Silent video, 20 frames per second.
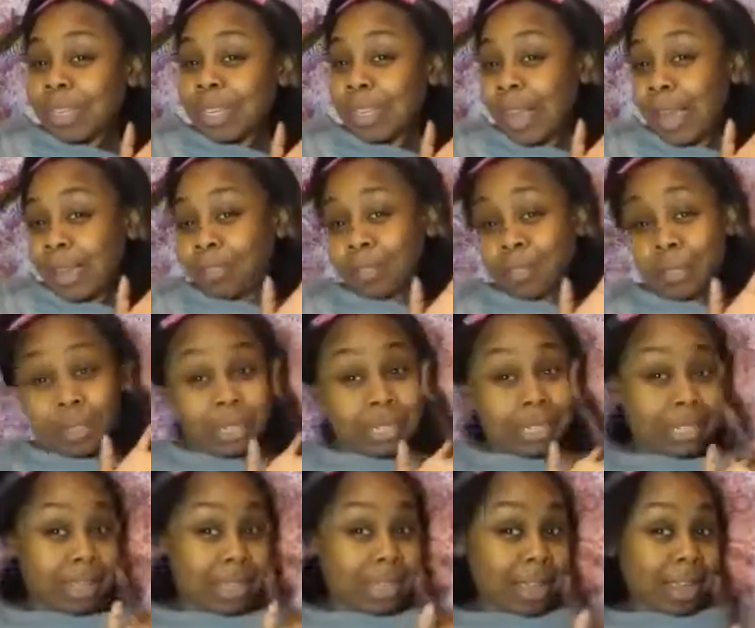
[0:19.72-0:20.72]
Delightful
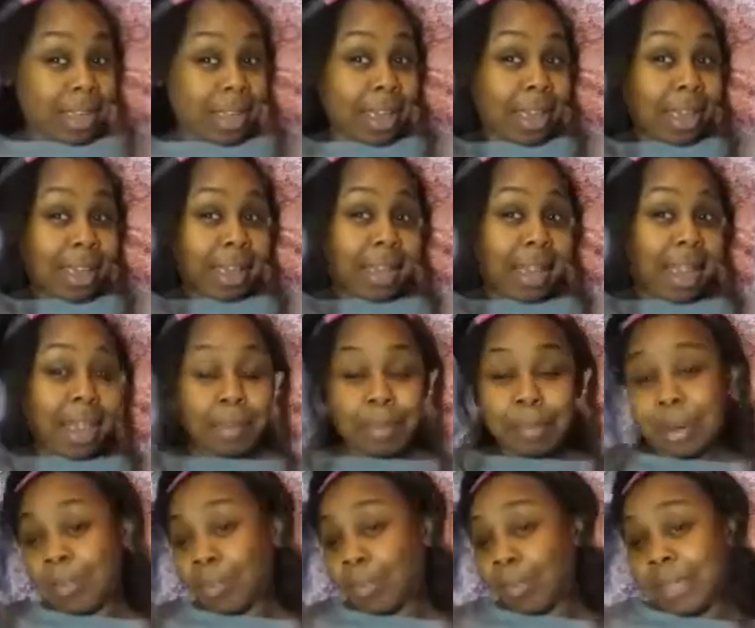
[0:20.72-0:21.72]
D
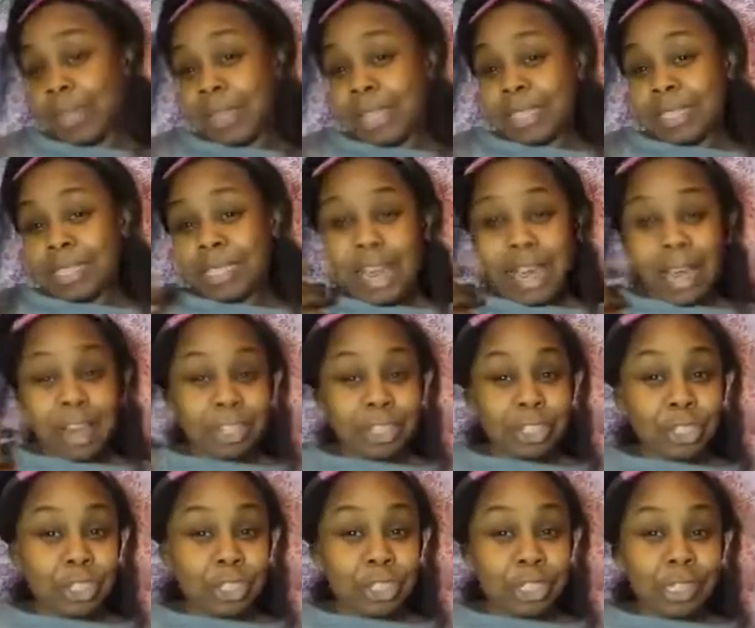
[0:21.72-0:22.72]
came up with this
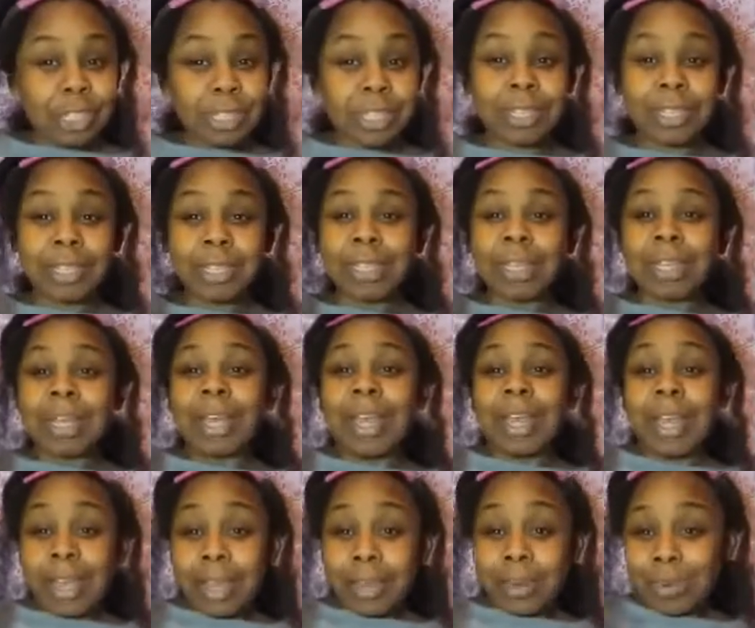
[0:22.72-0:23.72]
stylish look.
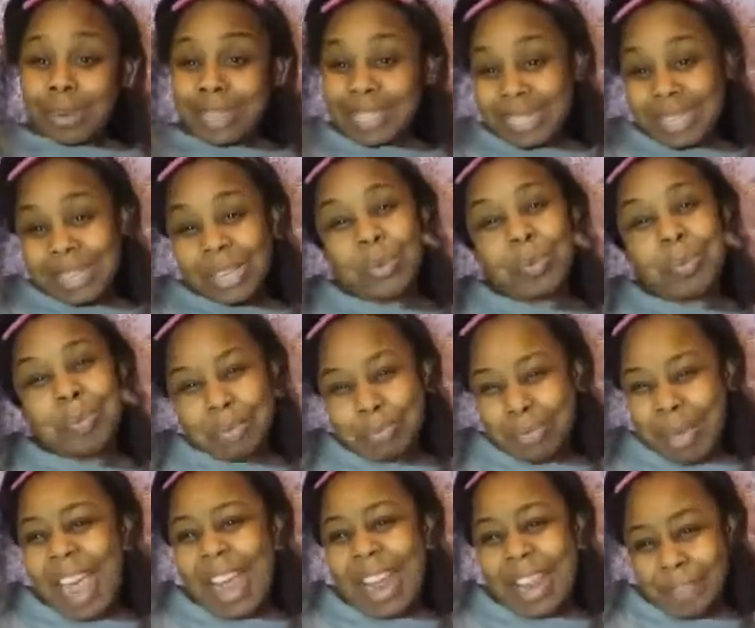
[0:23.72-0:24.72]
It was a little
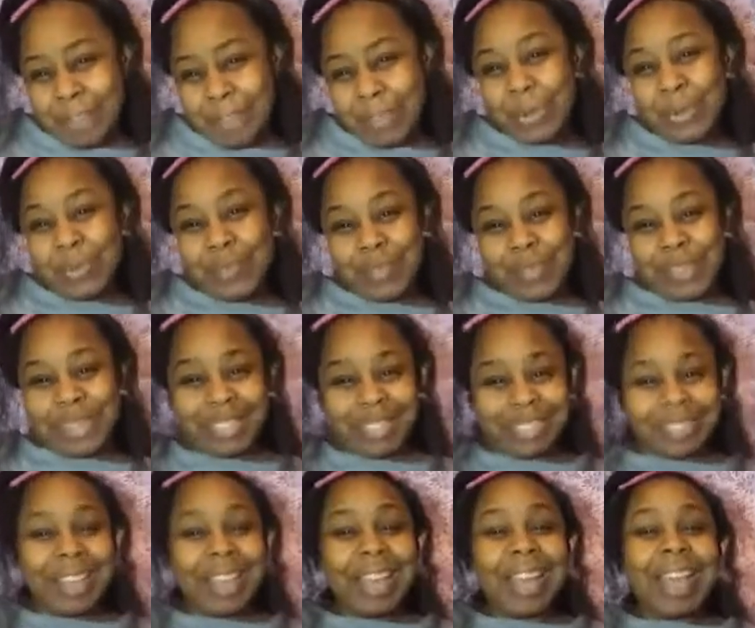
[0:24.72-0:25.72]
bit painful.
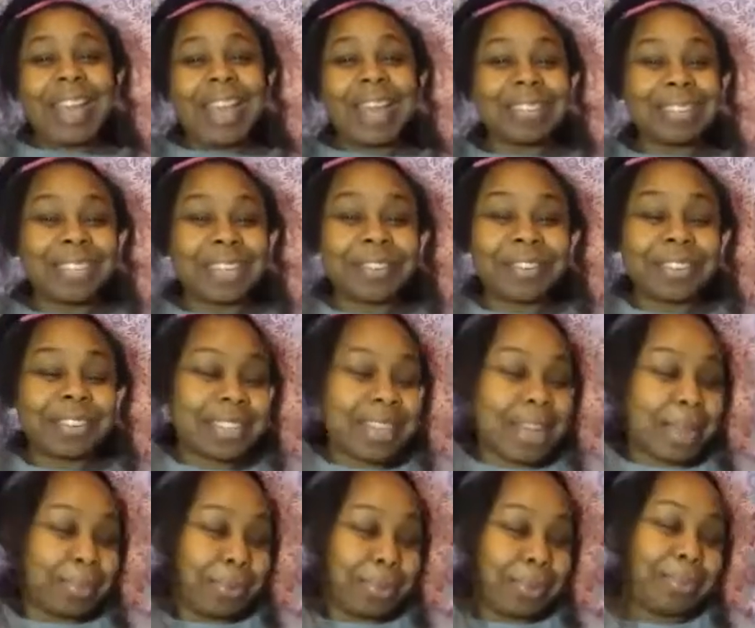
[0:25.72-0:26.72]
It was her first
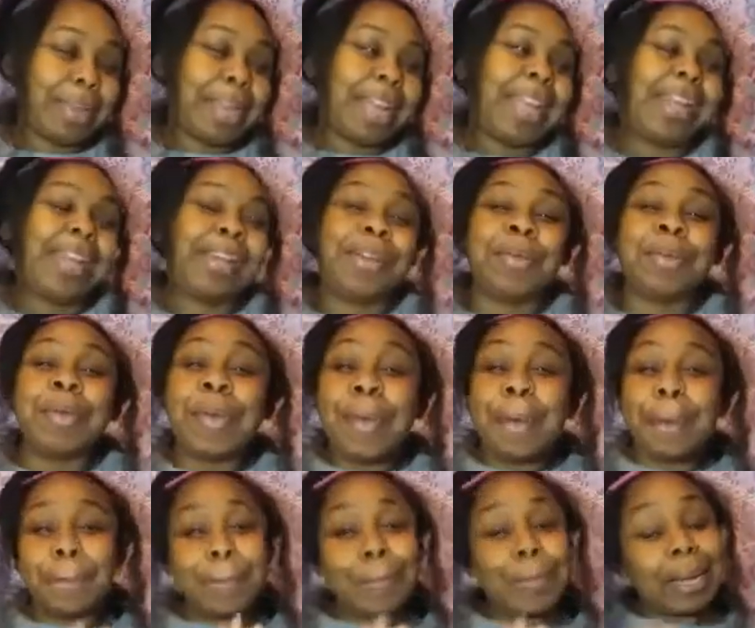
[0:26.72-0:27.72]
time doing my hair.
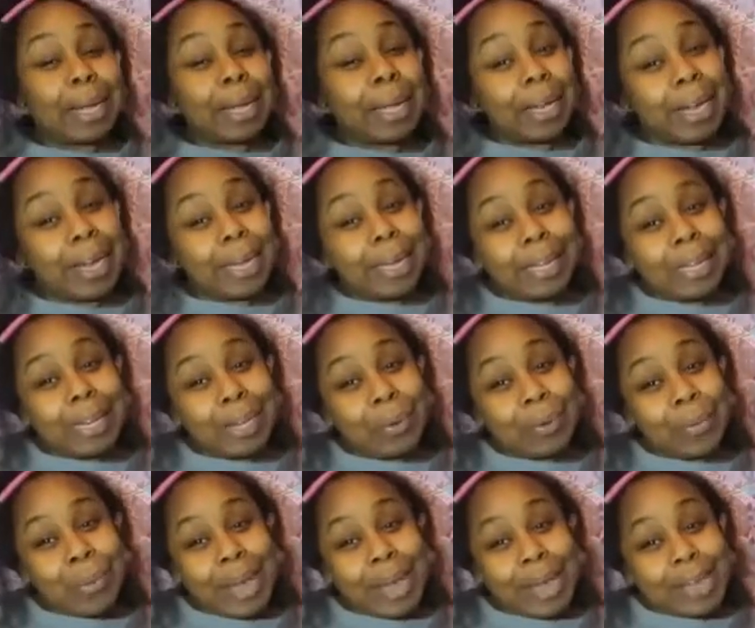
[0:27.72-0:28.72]
But
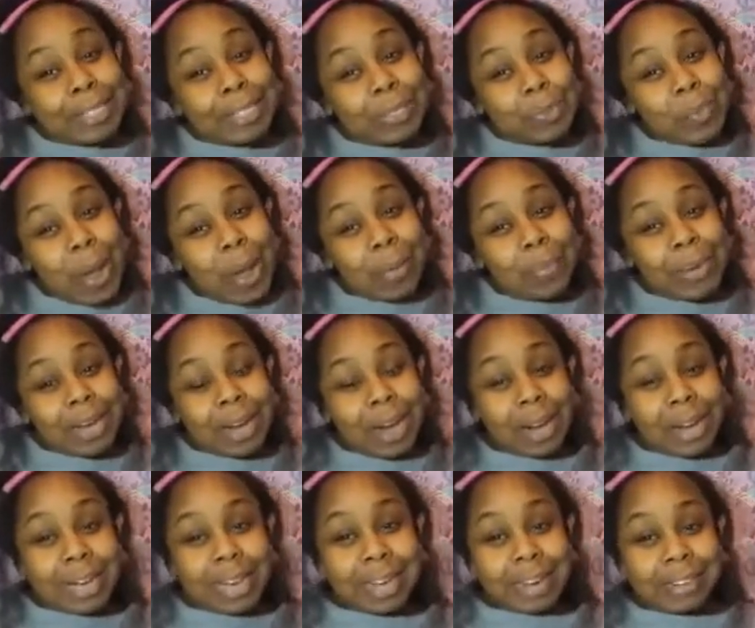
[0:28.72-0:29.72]
anyways, why we
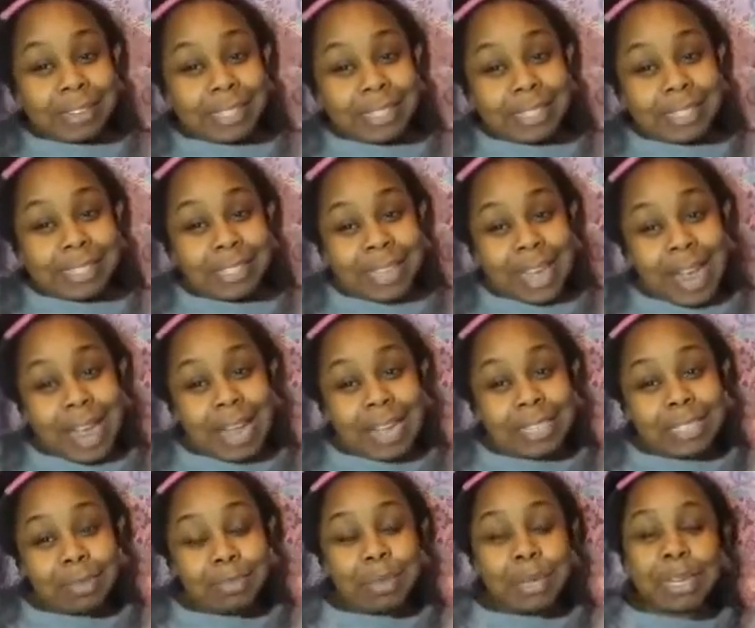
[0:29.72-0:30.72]
are here today
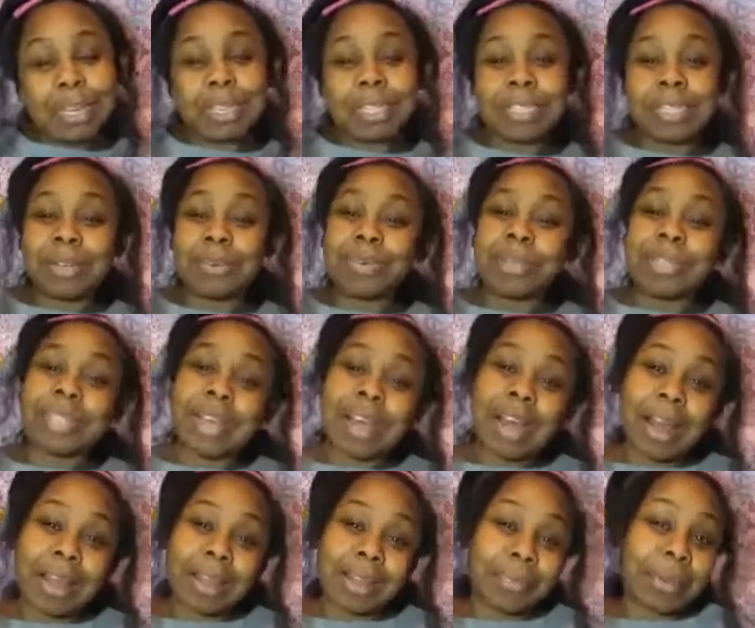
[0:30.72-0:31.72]
is because there was a
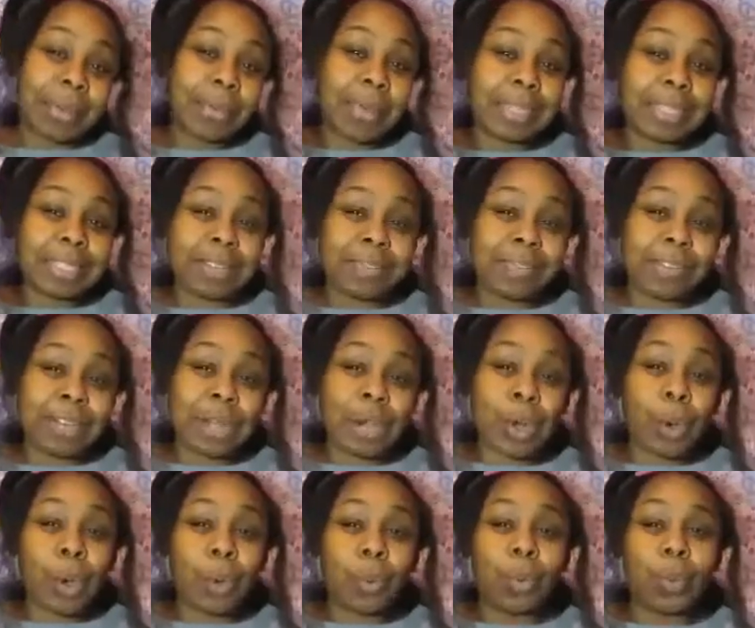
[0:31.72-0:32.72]
highly requested
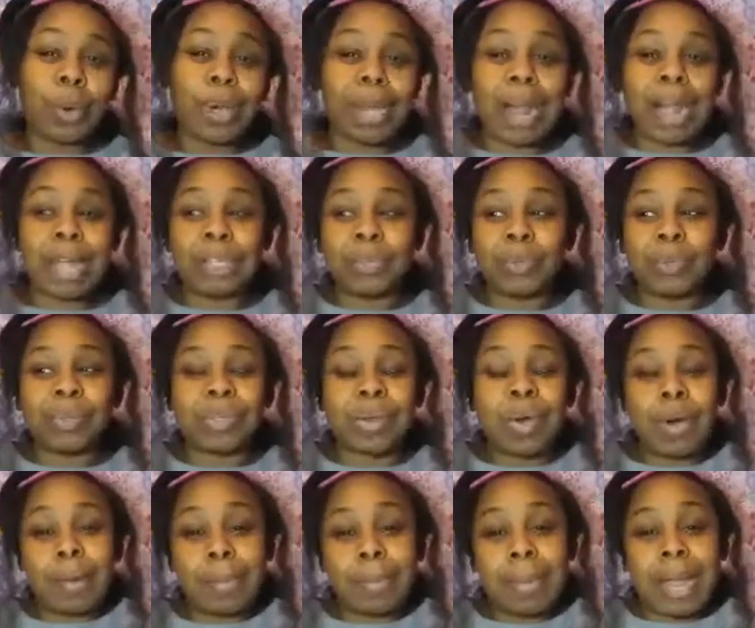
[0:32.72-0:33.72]
video on what I use
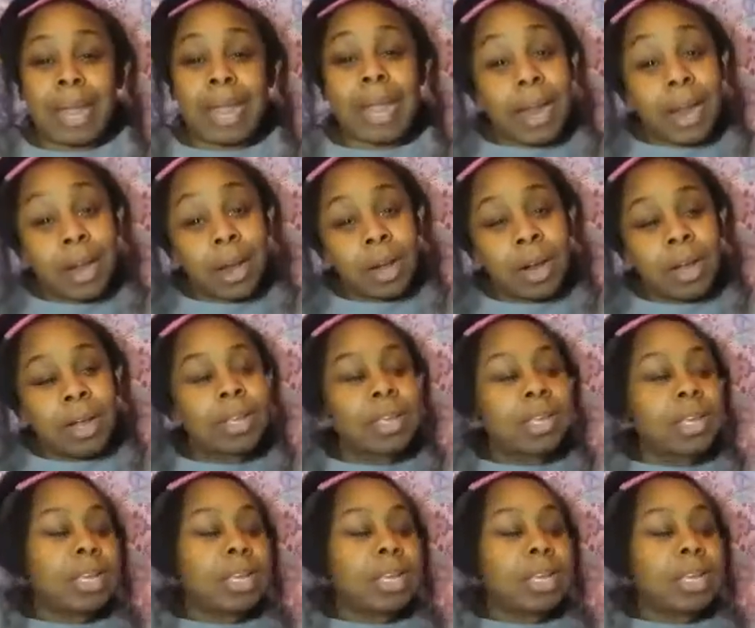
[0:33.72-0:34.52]
on my hair.